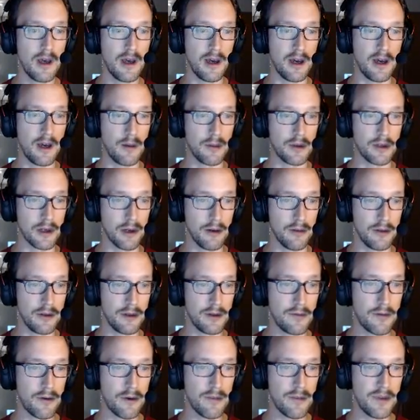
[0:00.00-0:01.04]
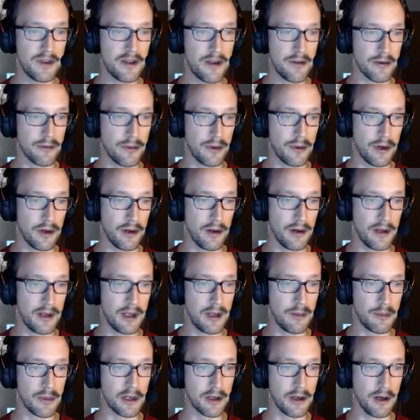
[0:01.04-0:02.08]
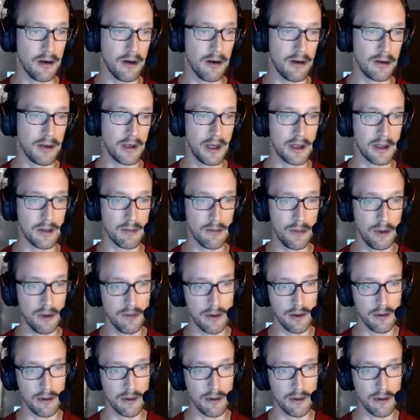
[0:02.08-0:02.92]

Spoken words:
I'm going to go and deform this other wall, and I'm going to go and like move it